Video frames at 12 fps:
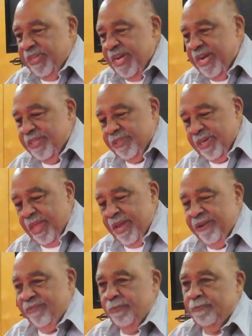God is
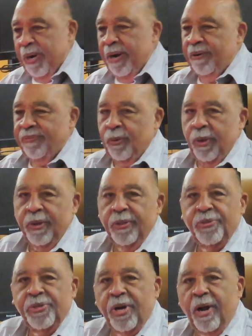alive and powerful and
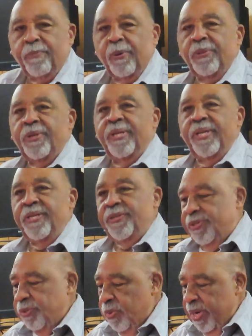a sharper than
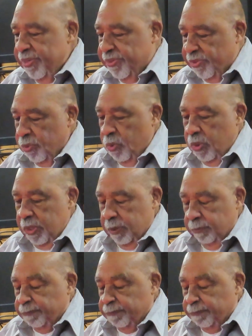any two-edged sword,